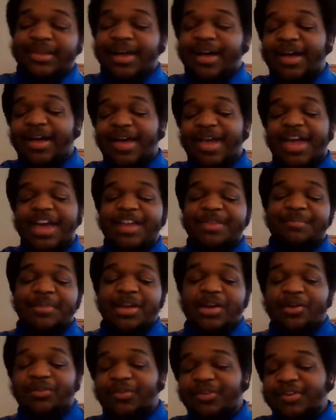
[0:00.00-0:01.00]

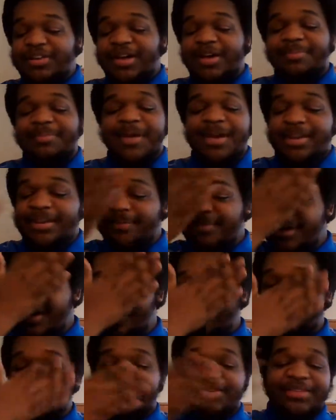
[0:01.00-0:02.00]
anime over dub
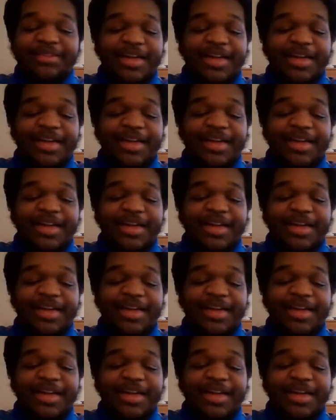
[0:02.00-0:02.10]
anime.